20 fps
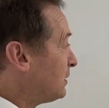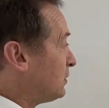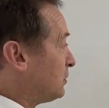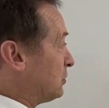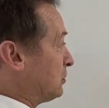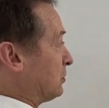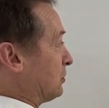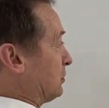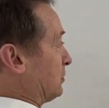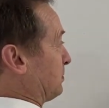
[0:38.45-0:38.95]

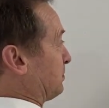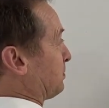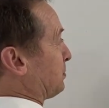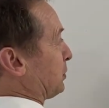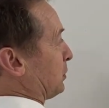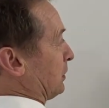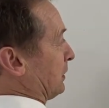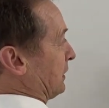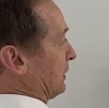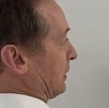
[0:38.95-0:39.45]
you
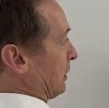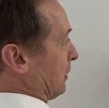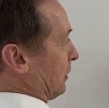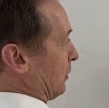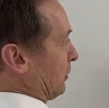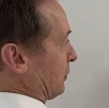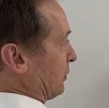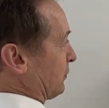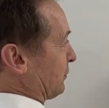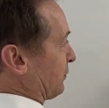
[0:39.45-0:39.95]
pull in a
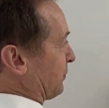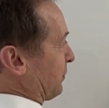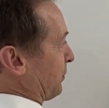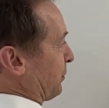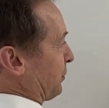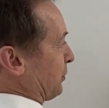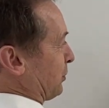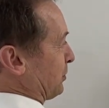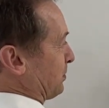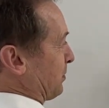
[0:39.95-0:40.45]
lot of
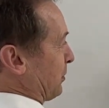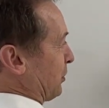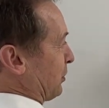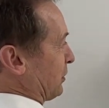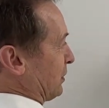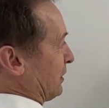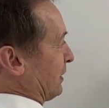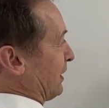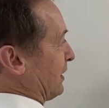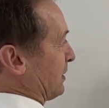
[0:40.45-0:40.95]

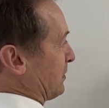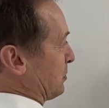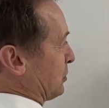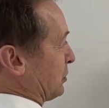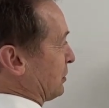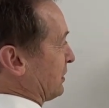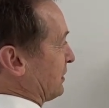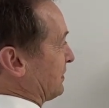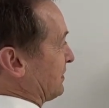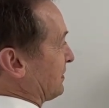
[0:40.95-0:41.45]
third-party
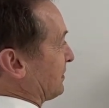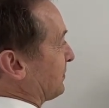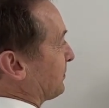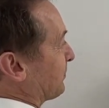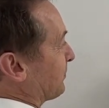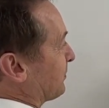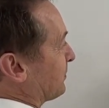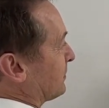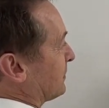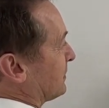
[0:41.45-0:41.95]
libraries,
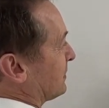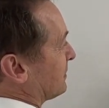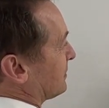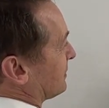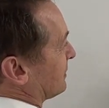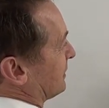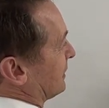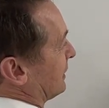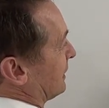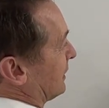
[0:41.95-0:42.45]

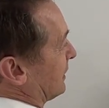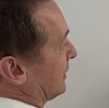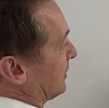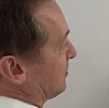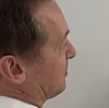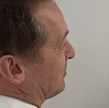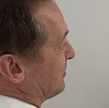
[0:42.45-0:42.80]
a